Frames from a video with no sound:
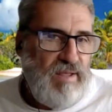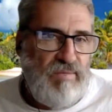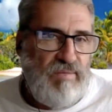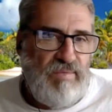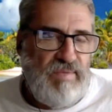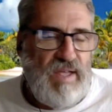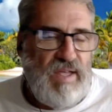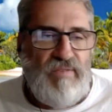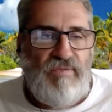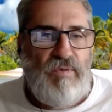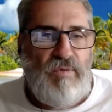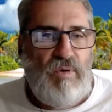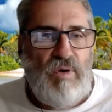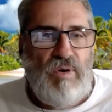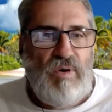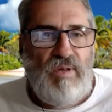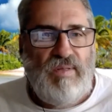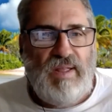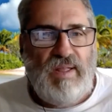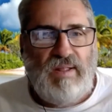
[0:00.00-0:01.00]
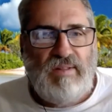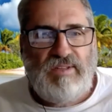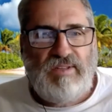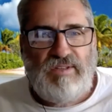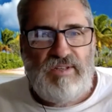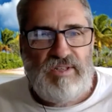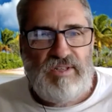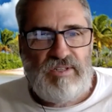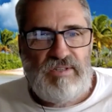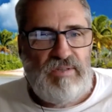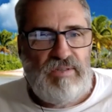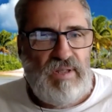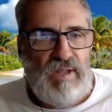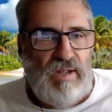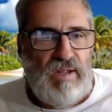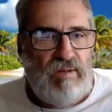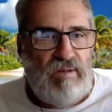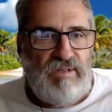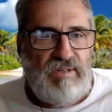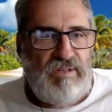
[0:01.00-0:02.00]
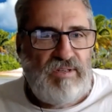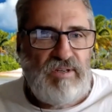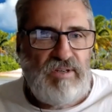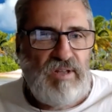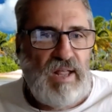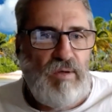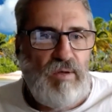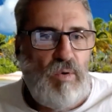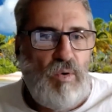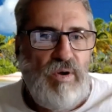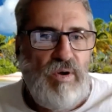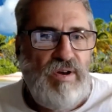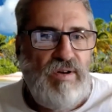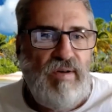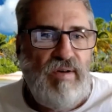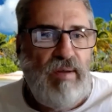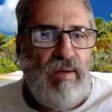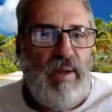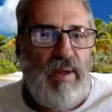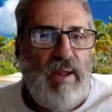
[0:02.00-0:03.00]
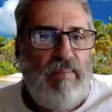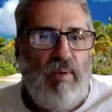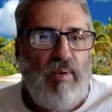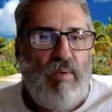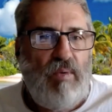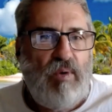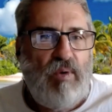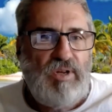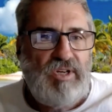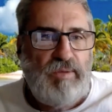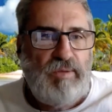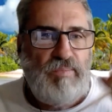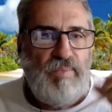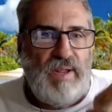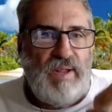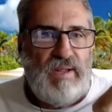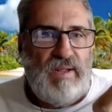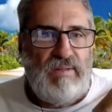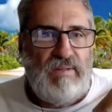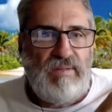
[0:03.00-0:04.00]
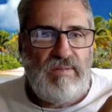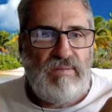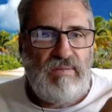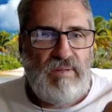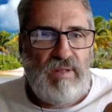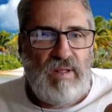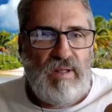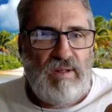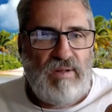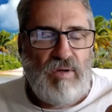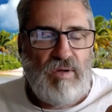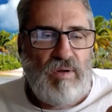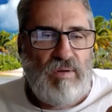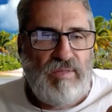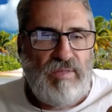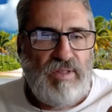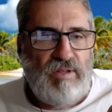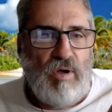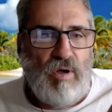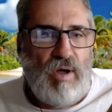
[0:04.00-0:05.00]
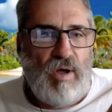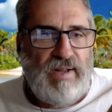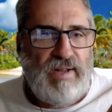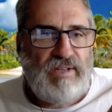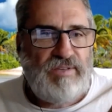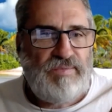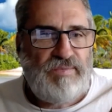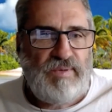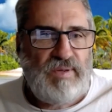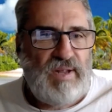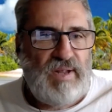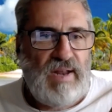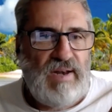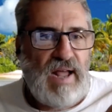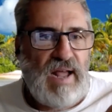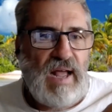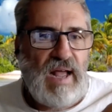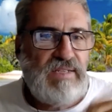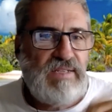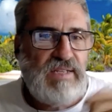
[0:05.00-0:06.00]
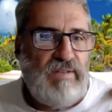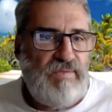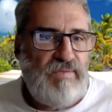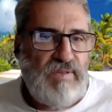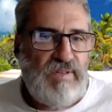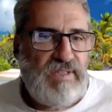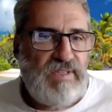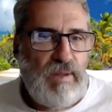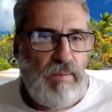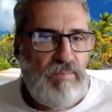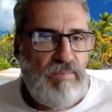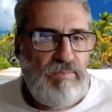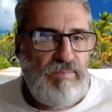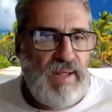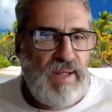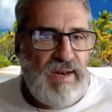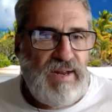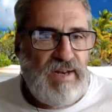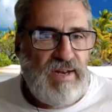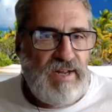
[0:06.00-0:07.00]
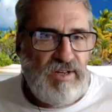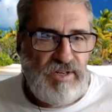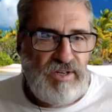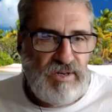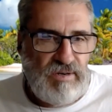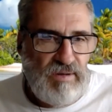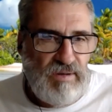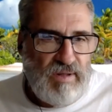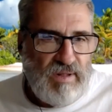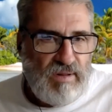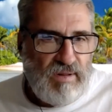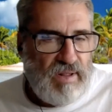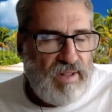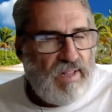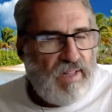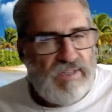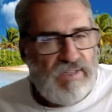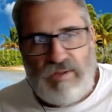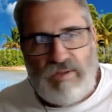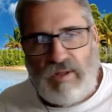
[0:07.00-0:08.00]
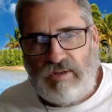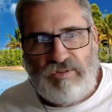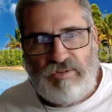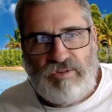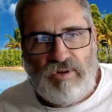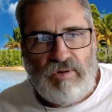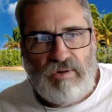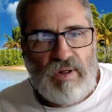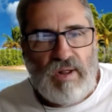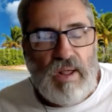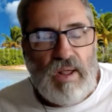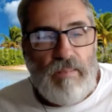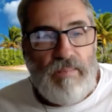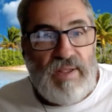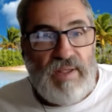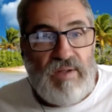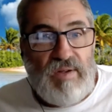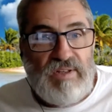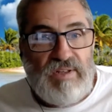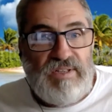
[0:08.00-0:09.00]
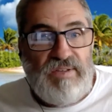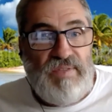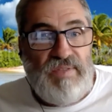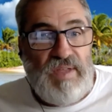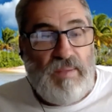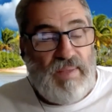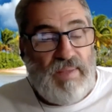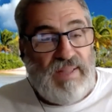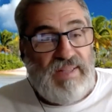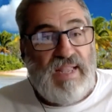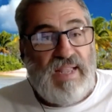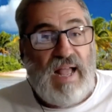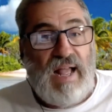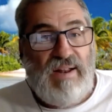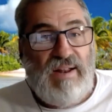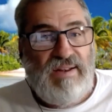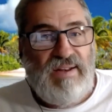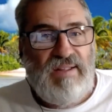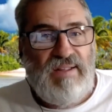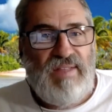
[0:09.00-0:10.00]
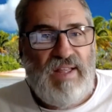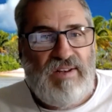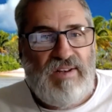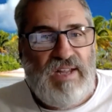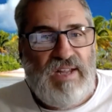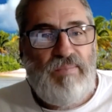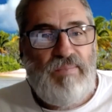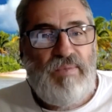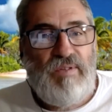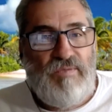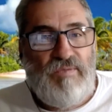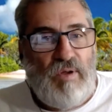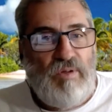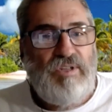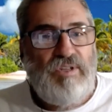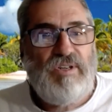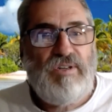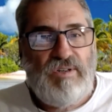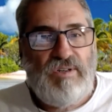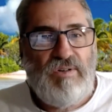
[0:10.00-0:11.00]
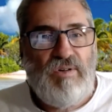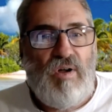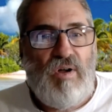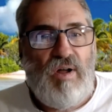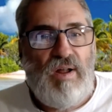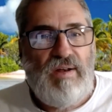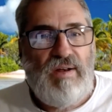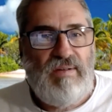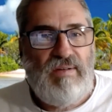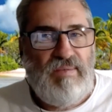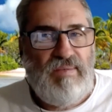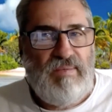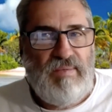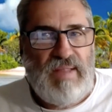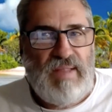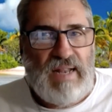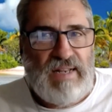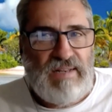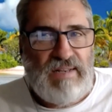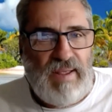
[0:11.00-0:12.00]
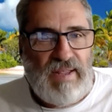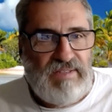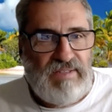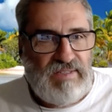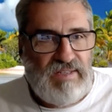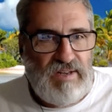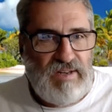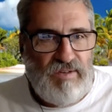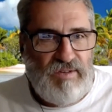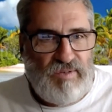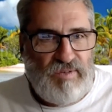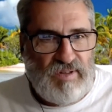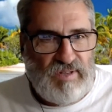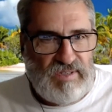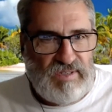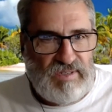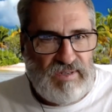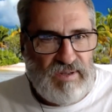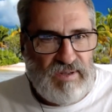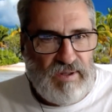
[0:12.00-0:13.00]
Therefore it's just it's like ordinary people worshipping the goddess and asking for some benediction. But it's not true, because of their mentality, their deep devotion to God. That makes the difference.